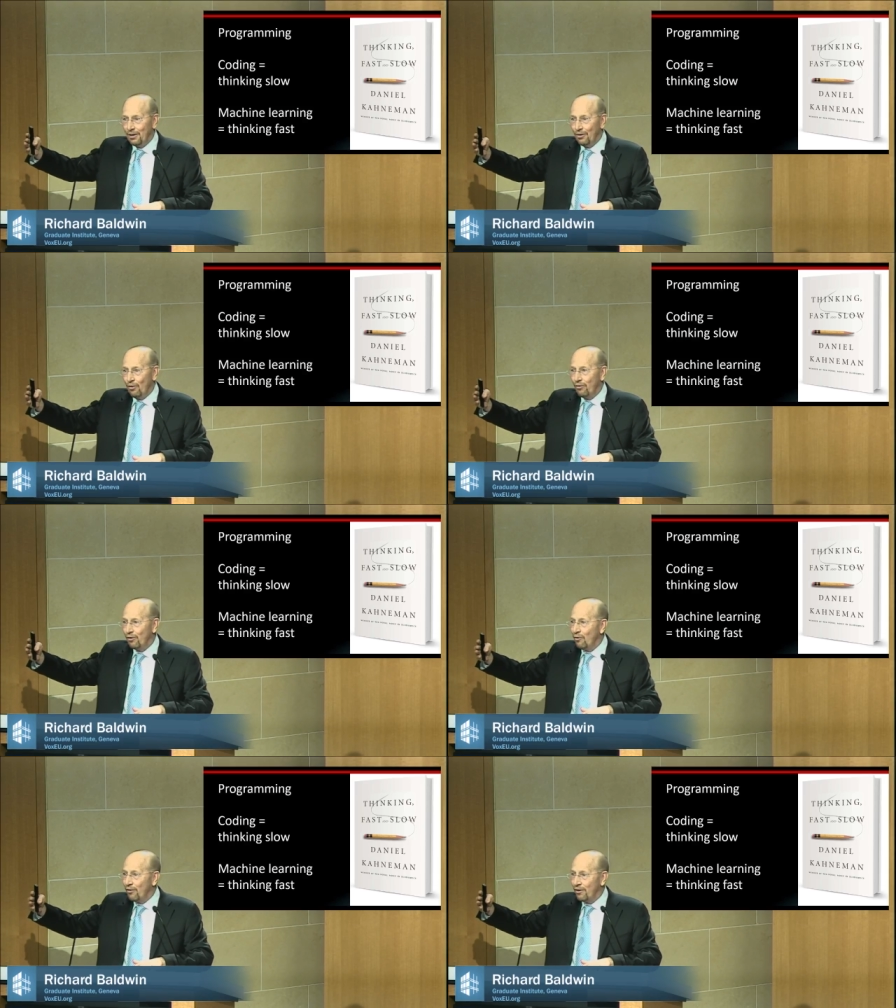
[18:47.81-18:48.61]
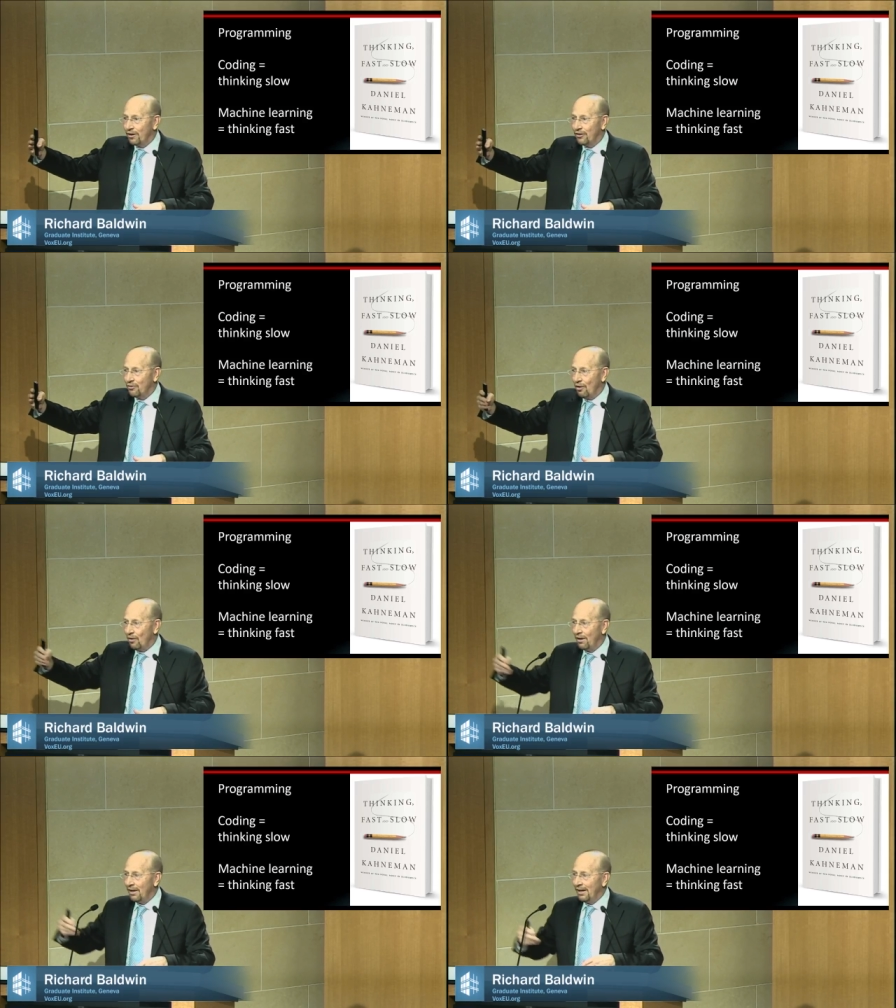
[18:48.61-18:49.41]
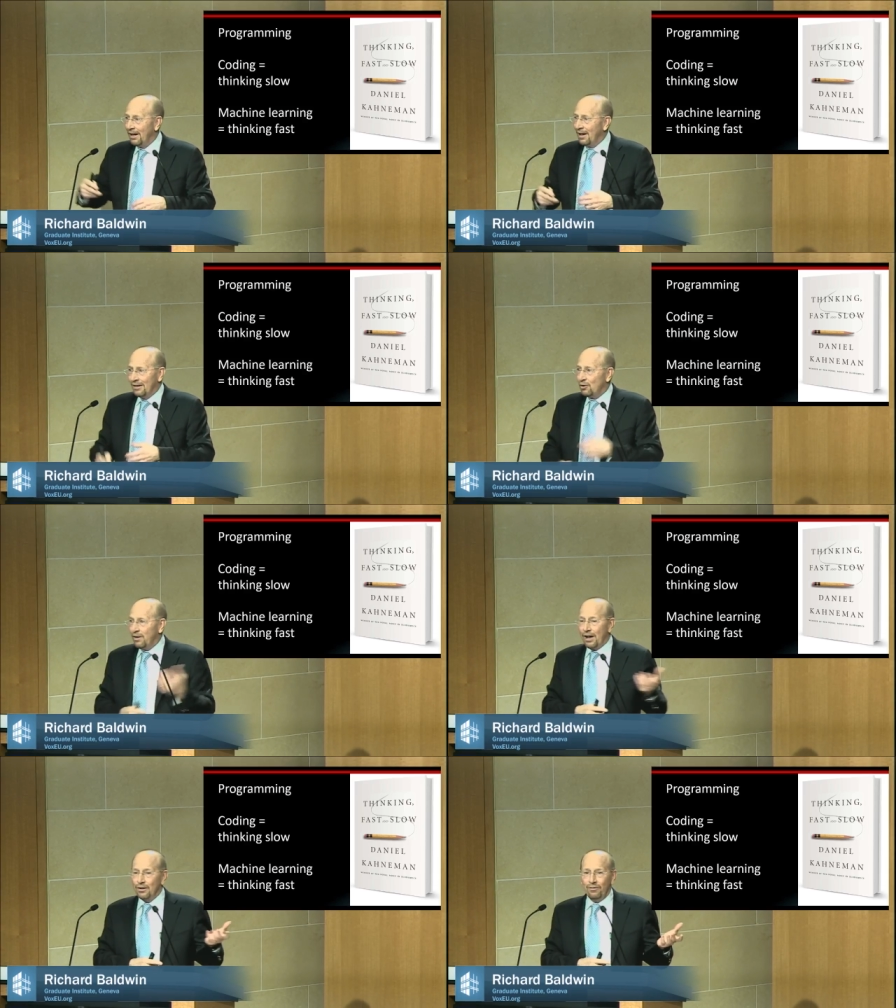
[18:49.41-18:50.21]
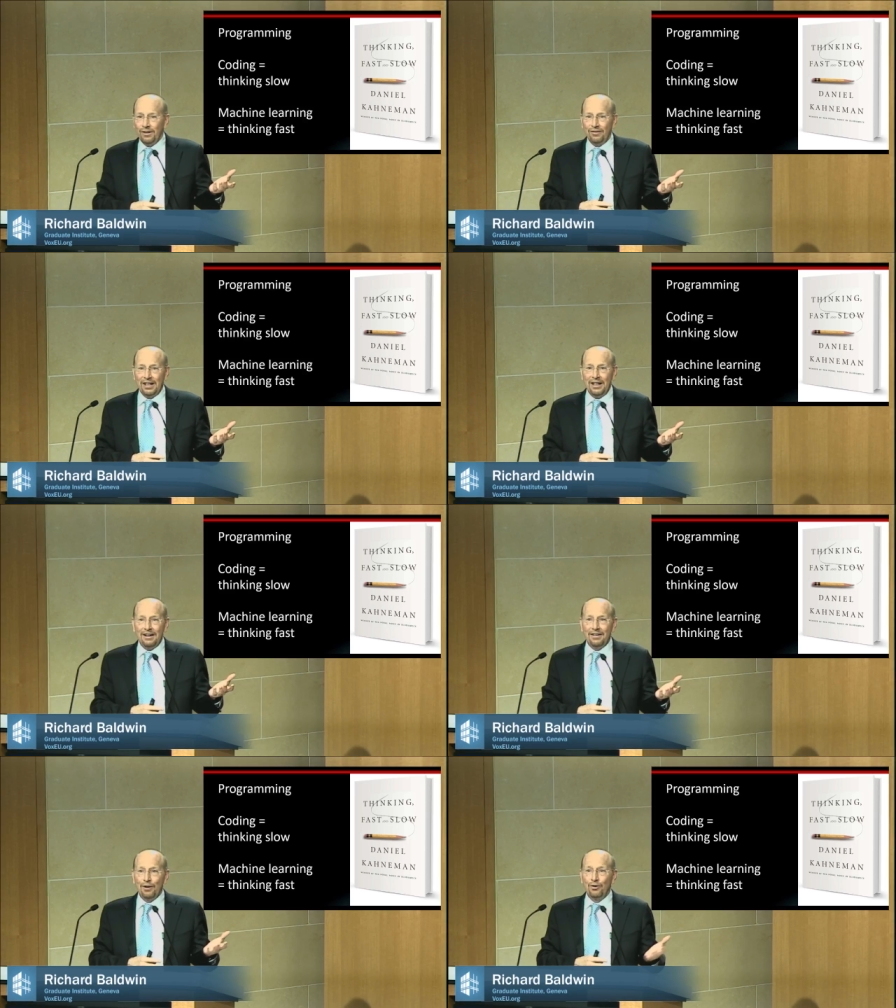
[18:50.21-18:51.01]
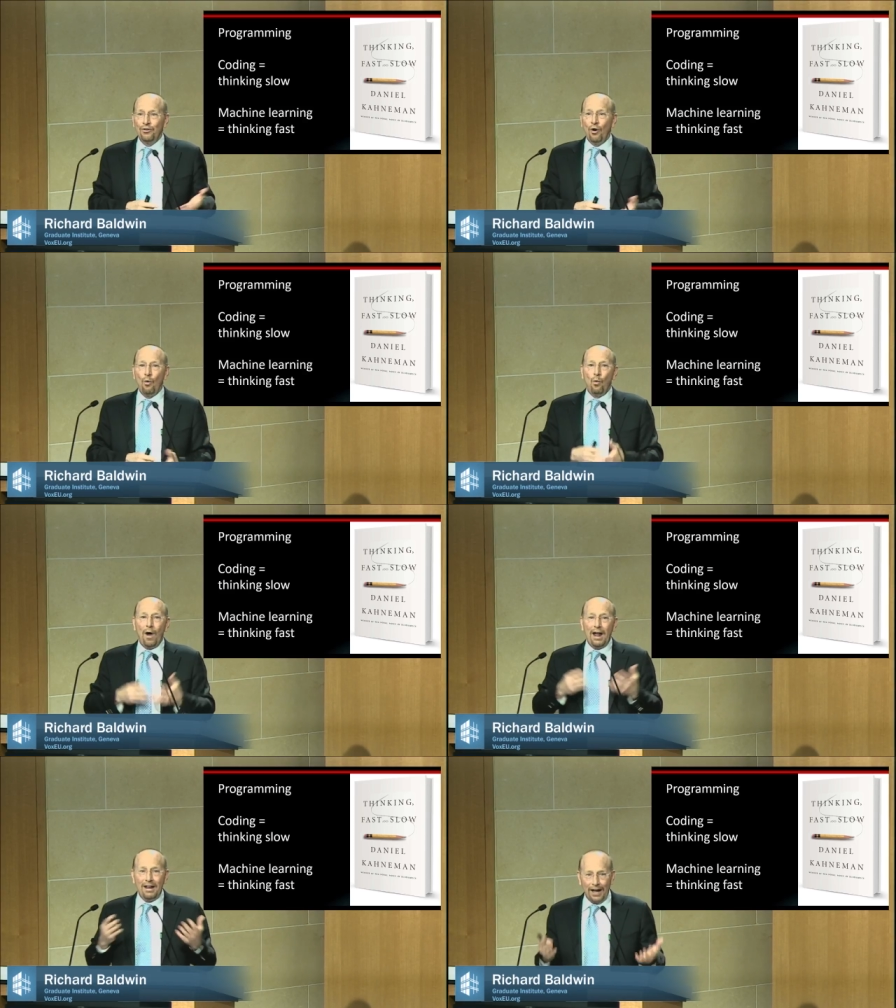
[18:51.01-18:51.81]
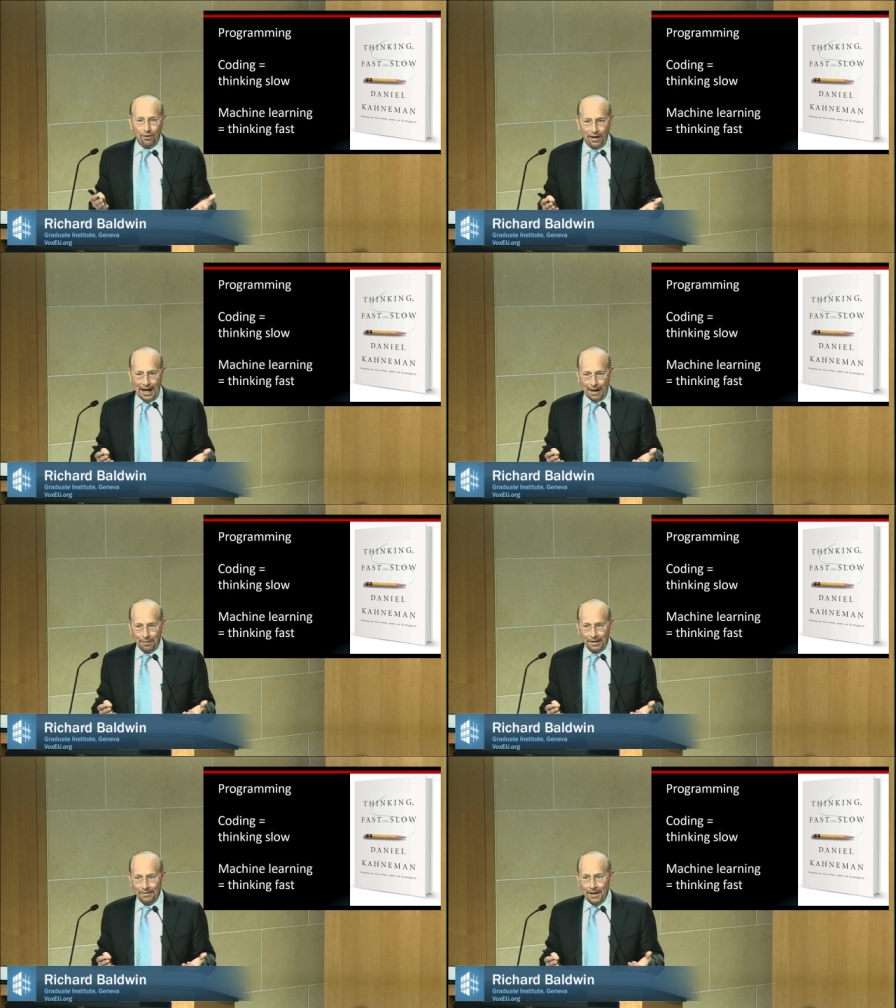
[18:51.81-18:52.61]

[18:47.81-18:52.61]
No further control. 2015, there was no way that could happen.